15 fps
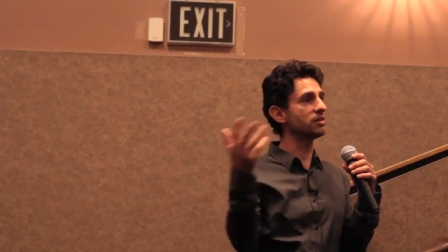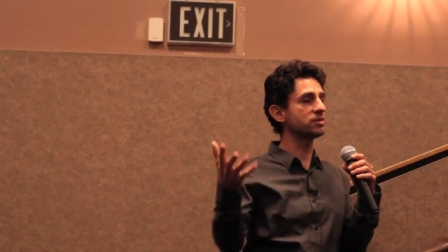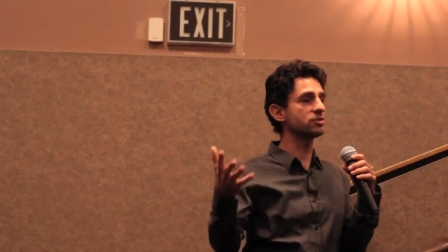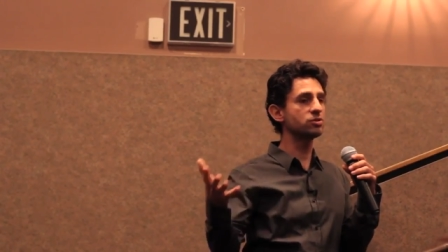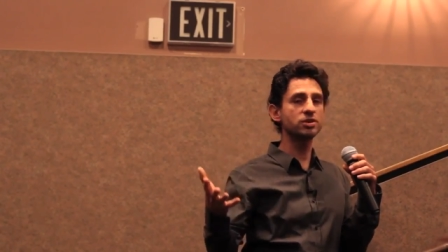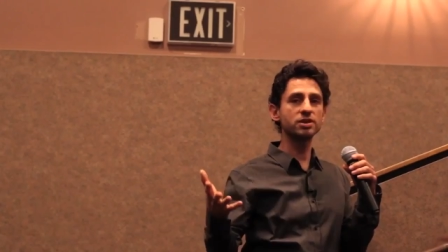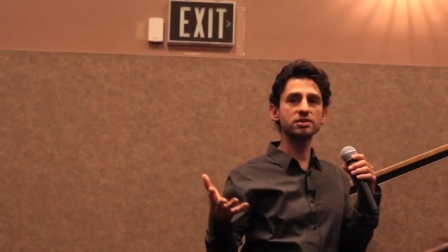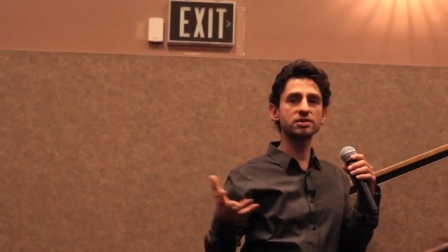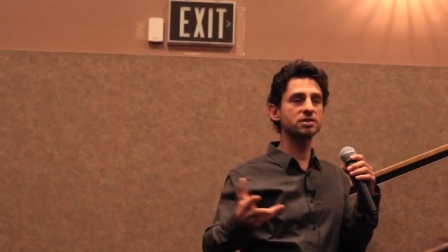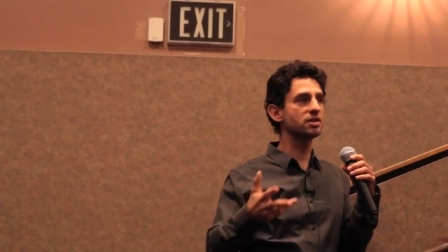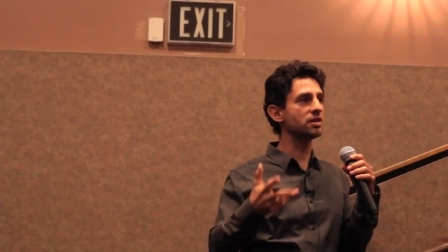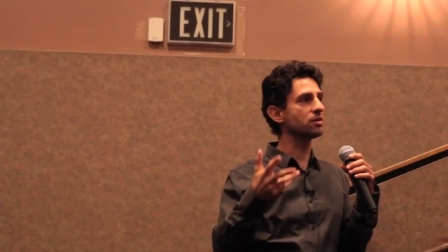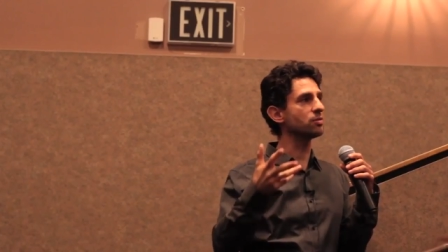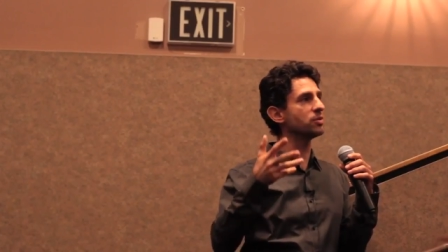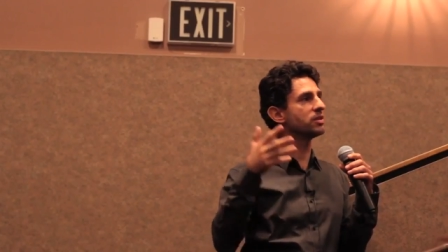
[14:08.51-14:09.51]
students
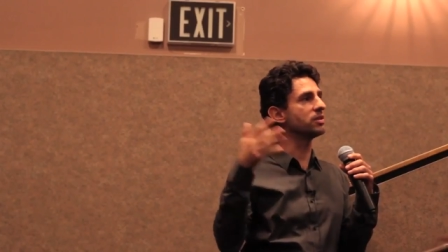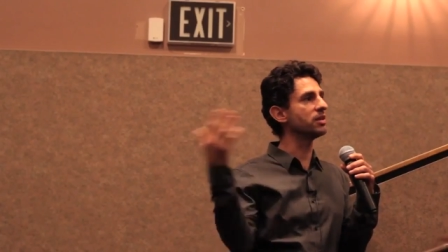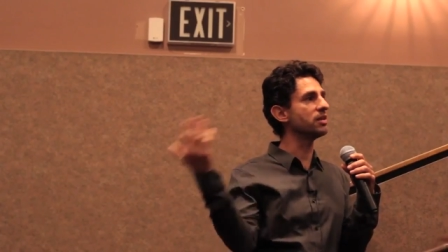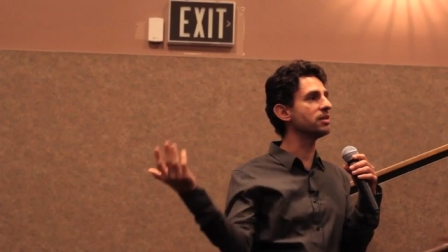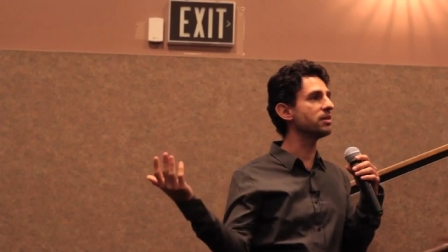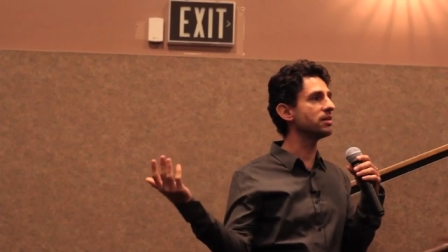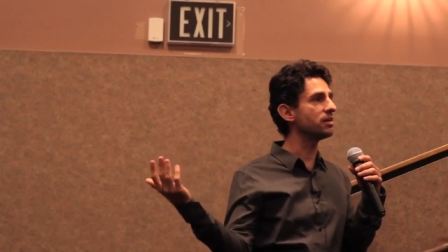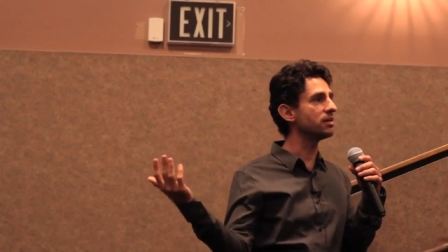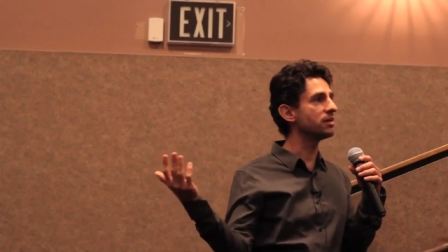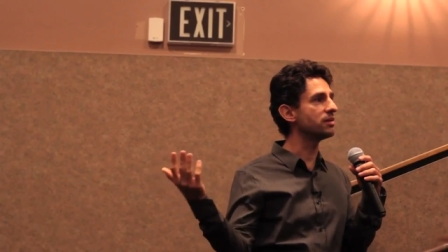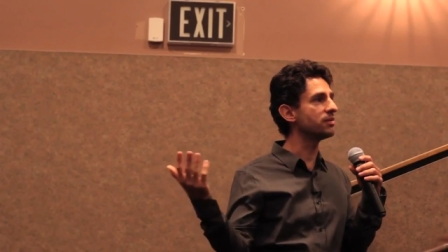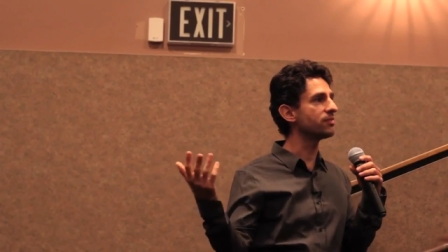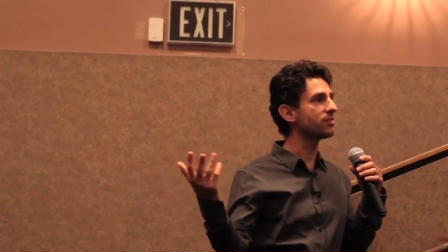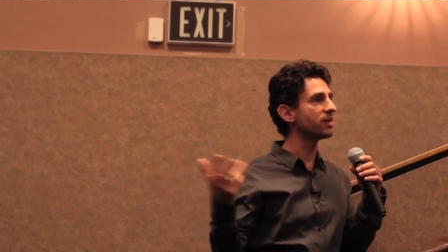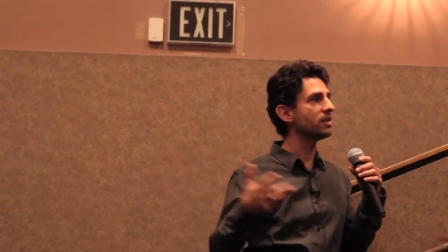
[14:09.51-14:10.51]
with
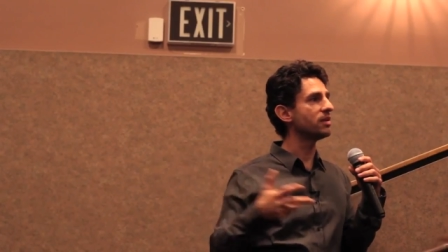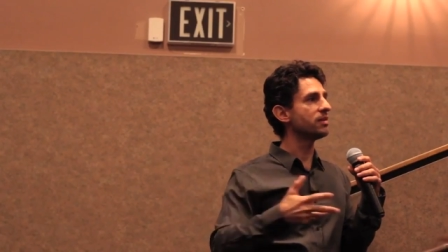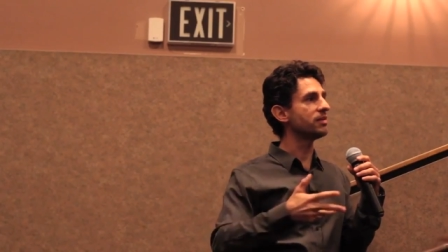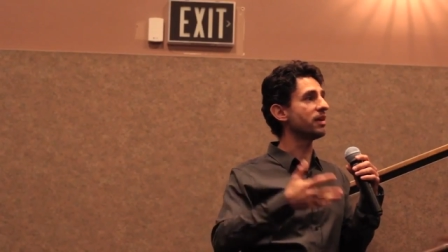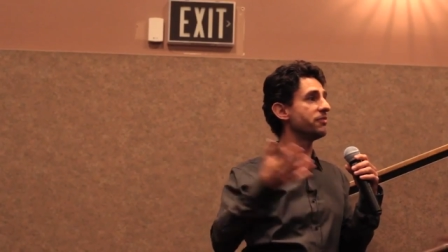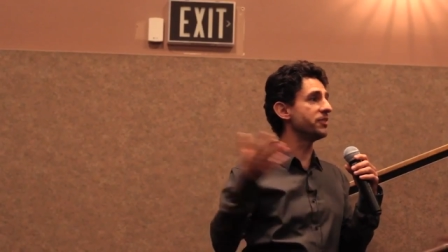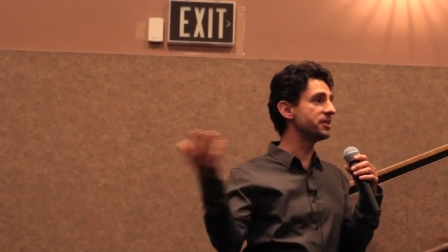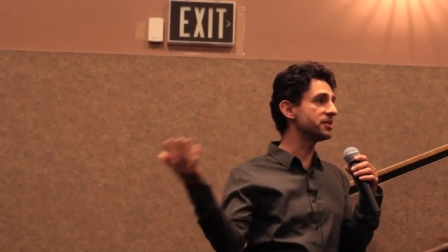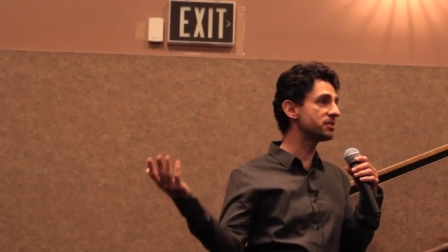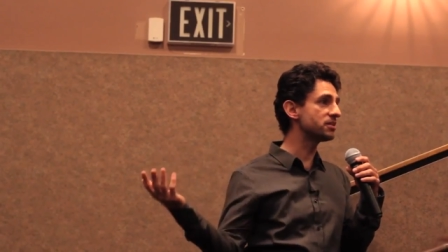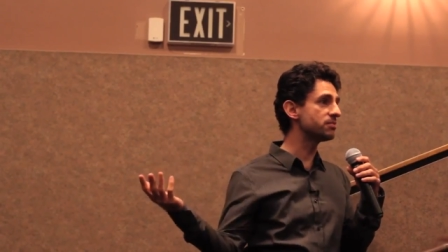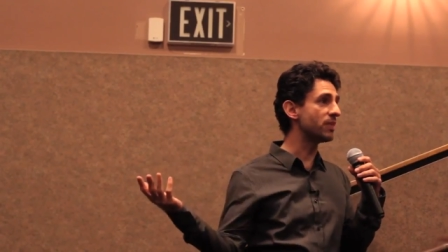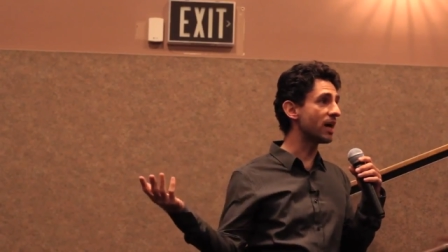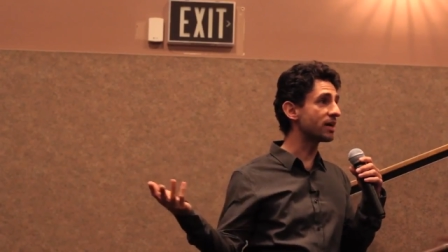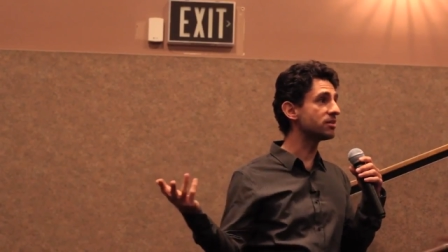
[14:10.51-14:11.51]

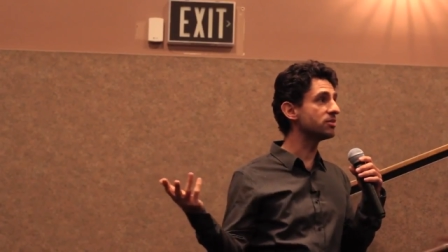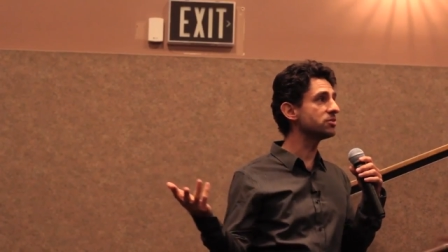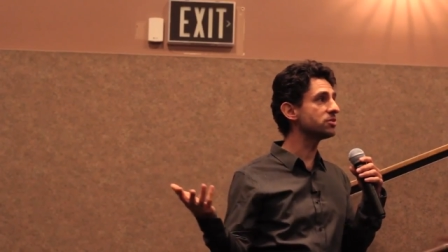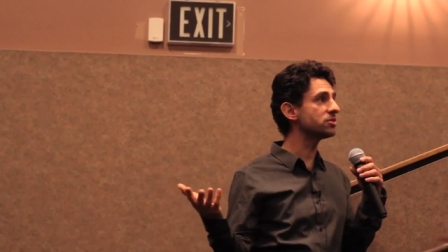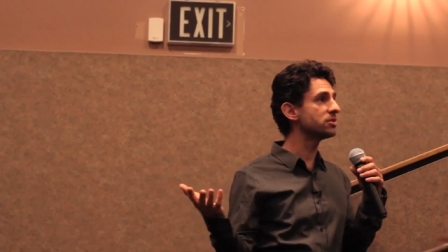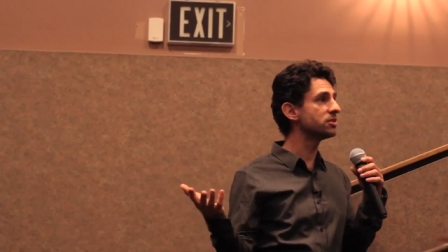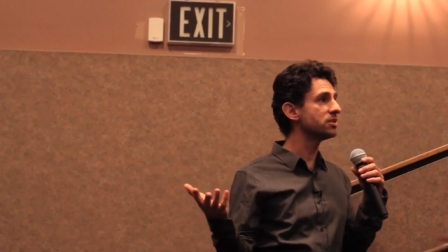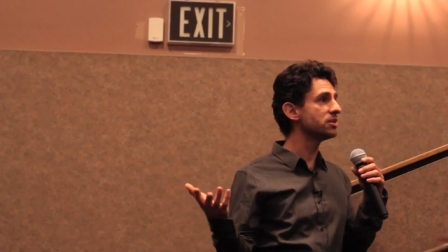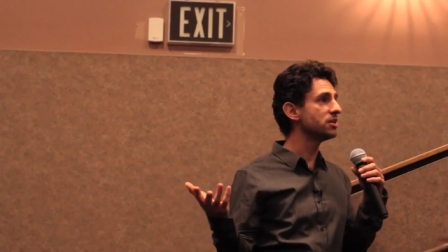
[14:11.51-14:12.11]
diverse backgrounds.